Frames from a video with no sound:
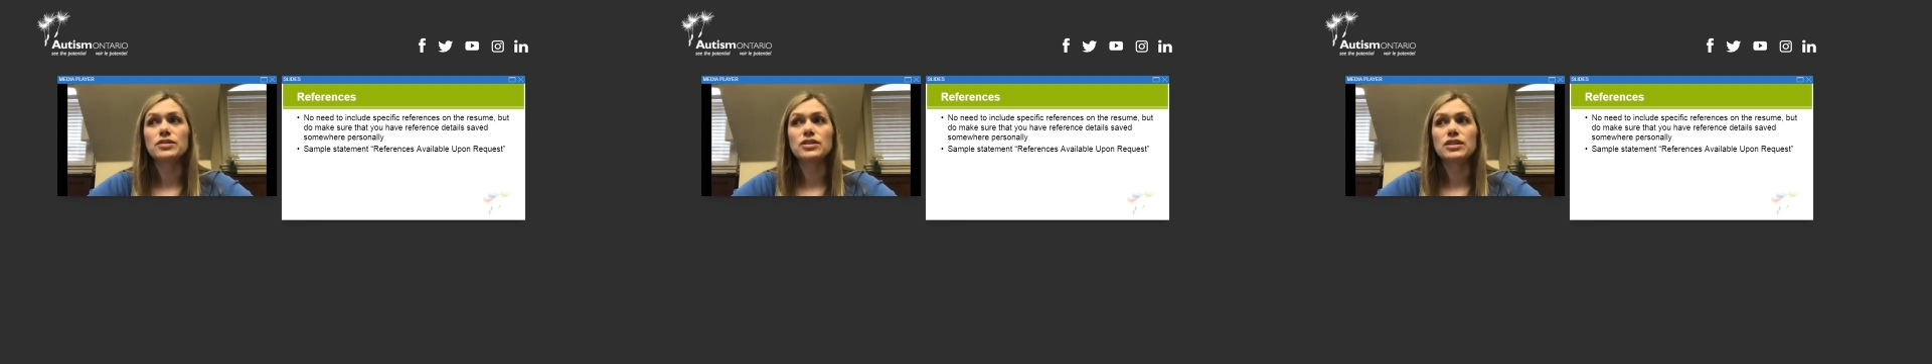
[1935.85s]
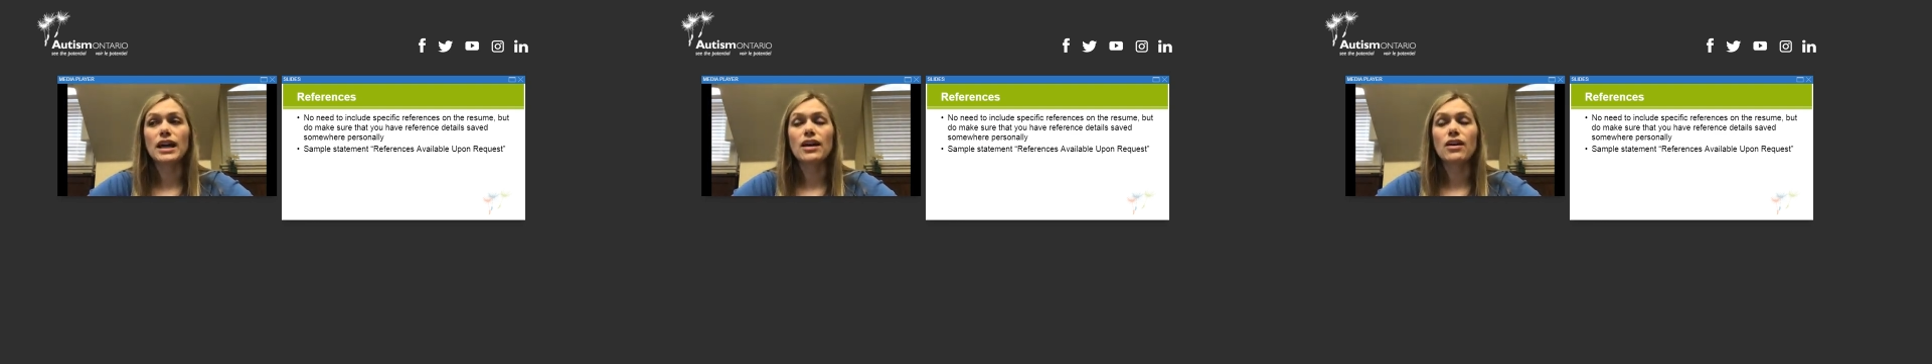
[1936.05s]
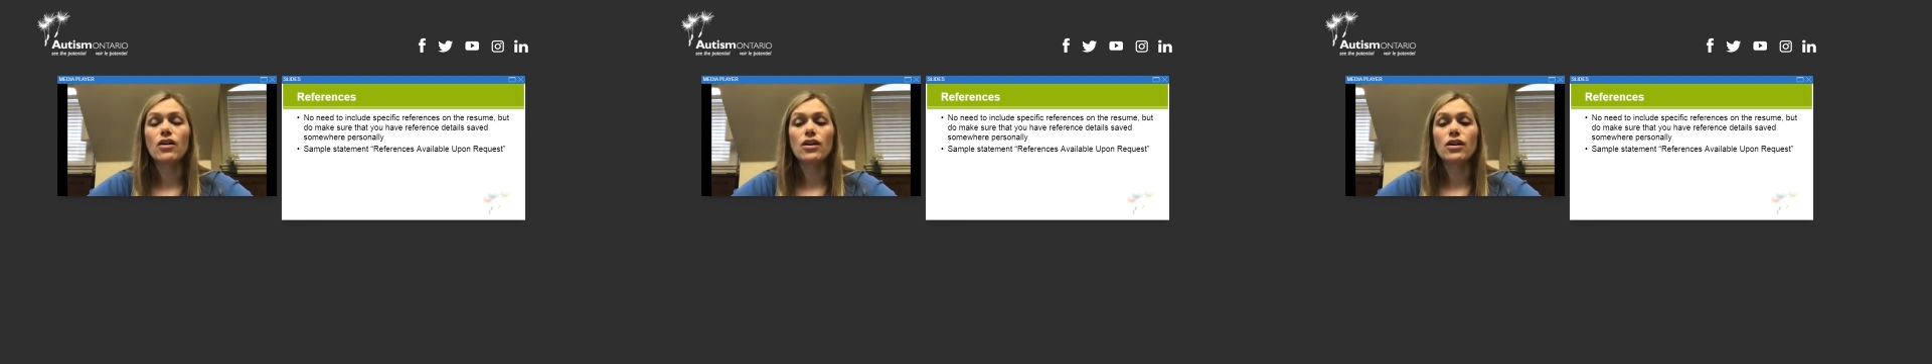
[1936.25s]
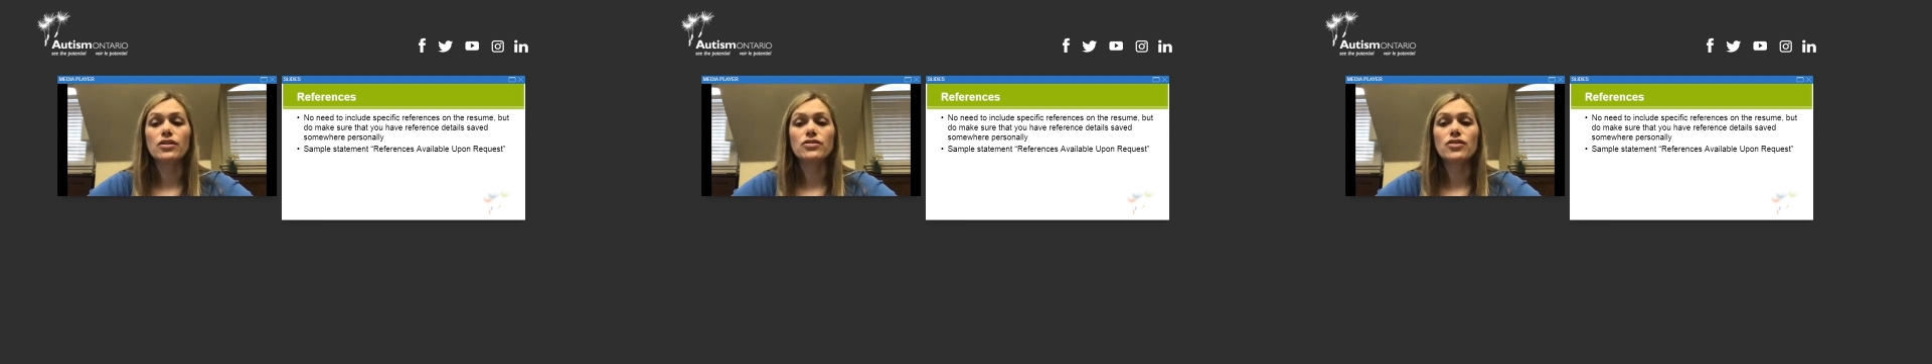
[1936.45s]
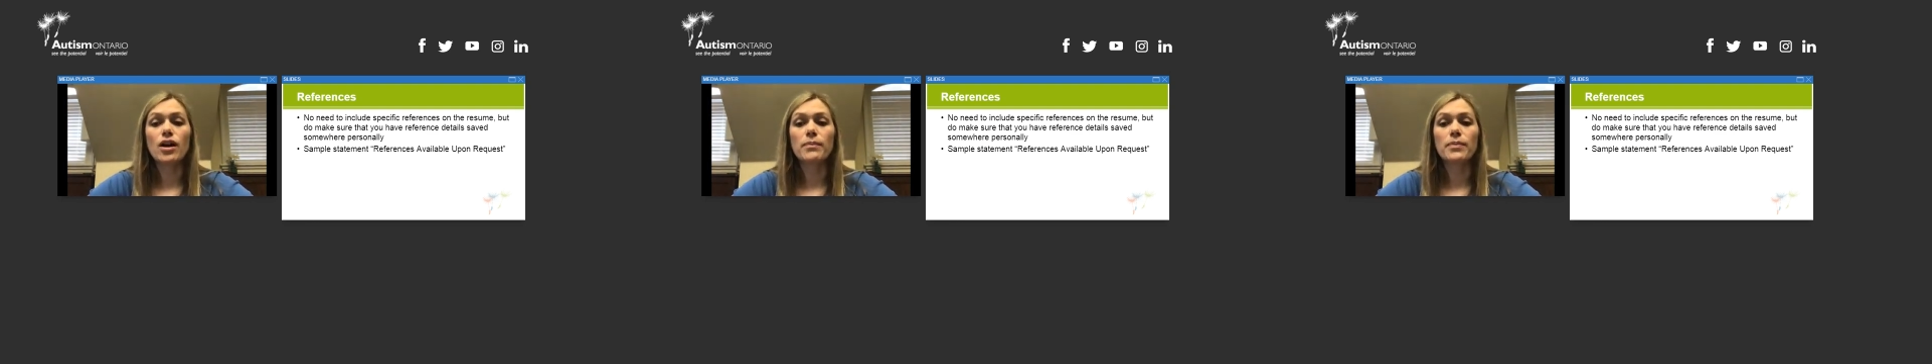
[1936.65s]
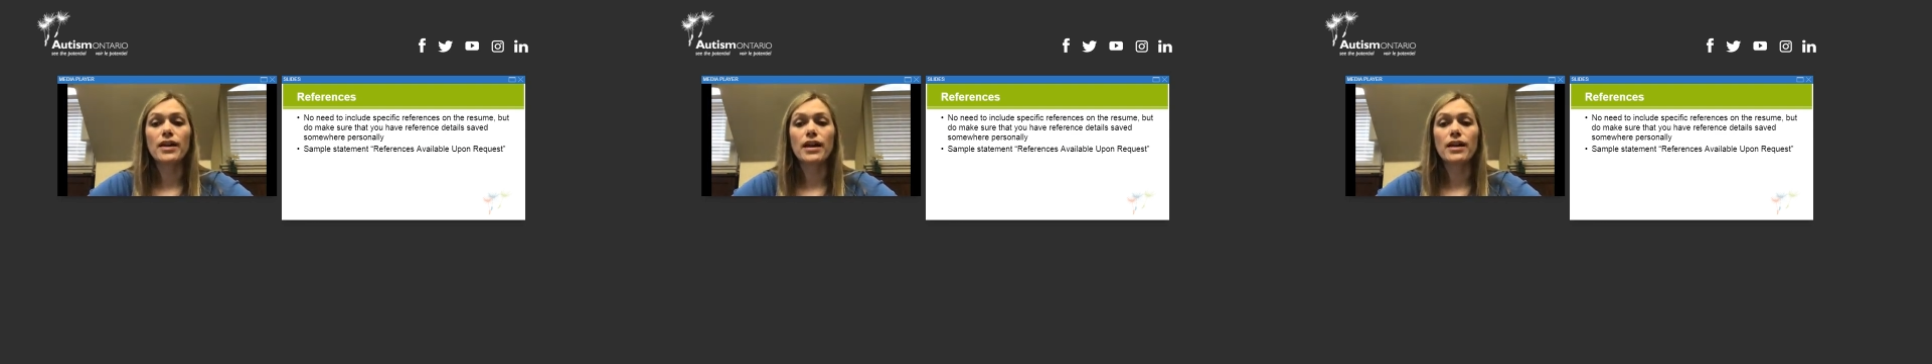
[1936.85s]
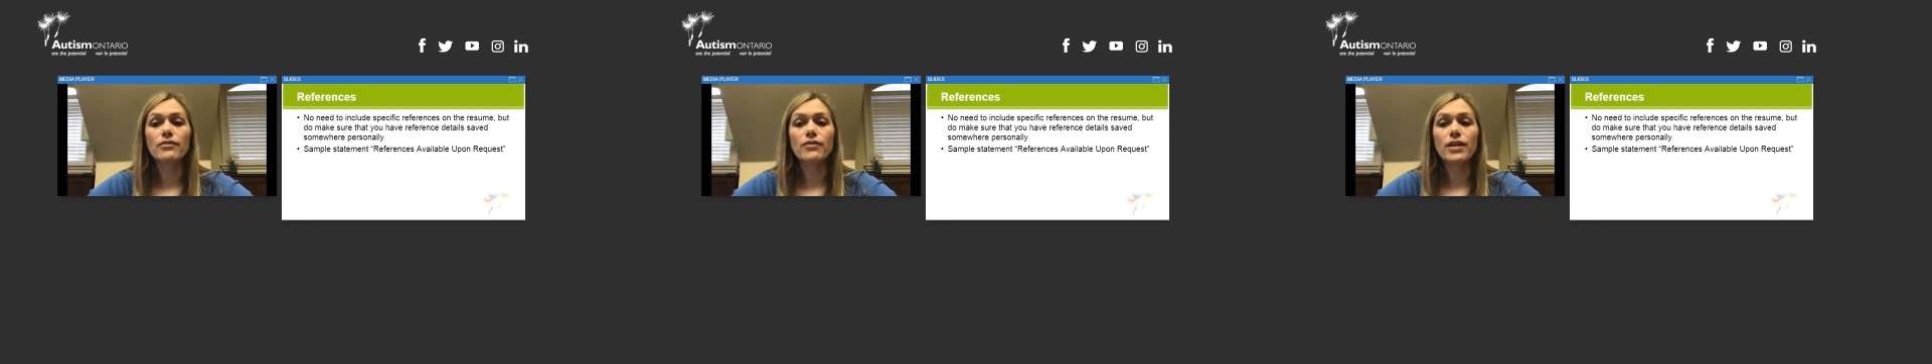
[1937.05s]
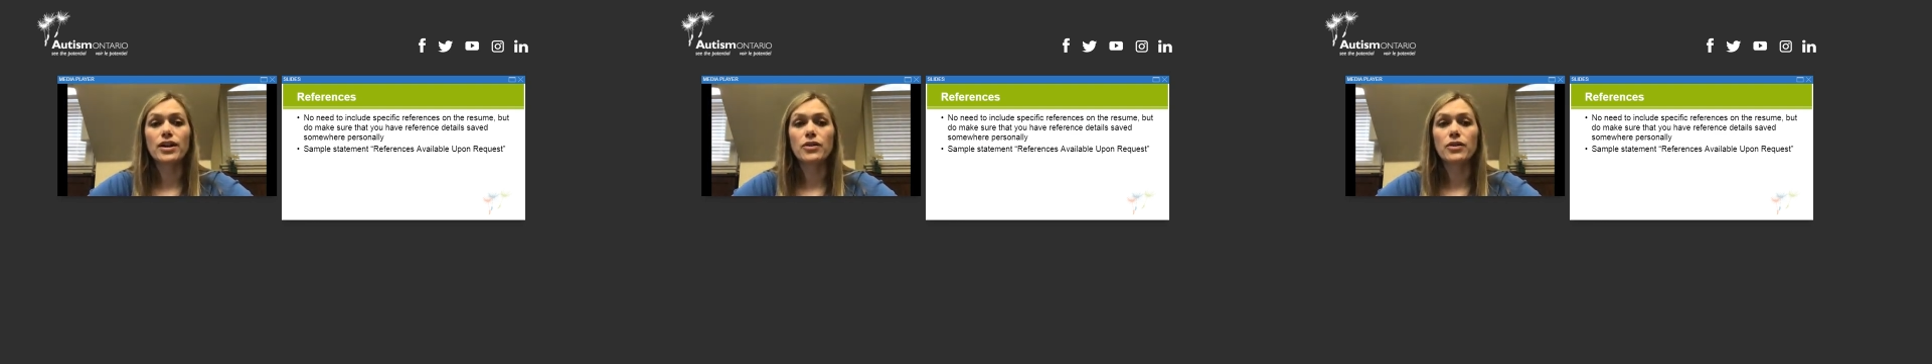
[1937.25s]
get on top of that
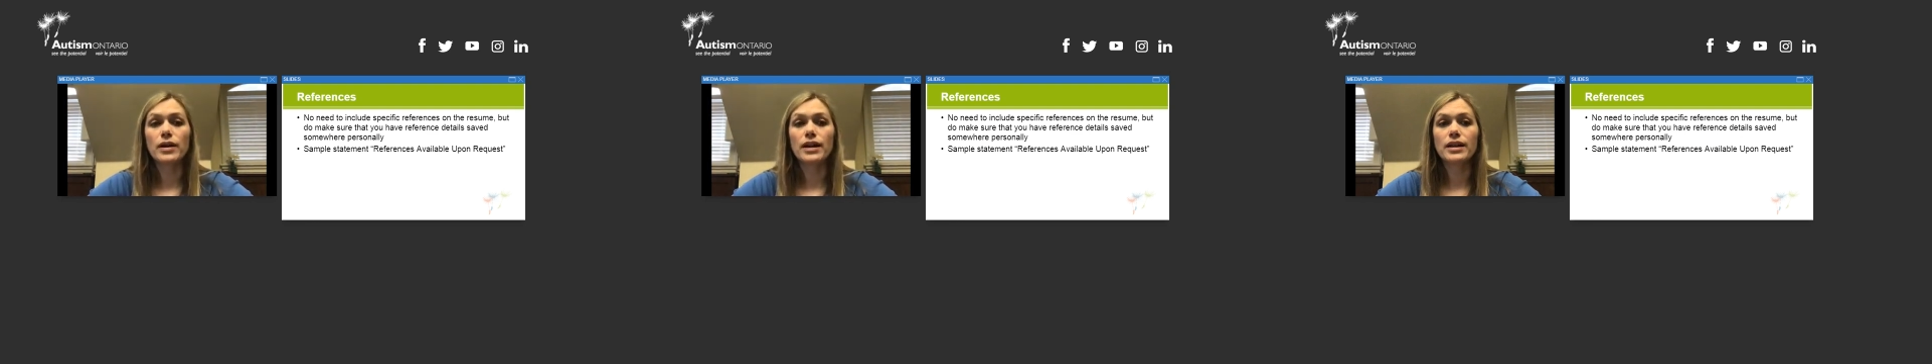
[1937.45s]
right away.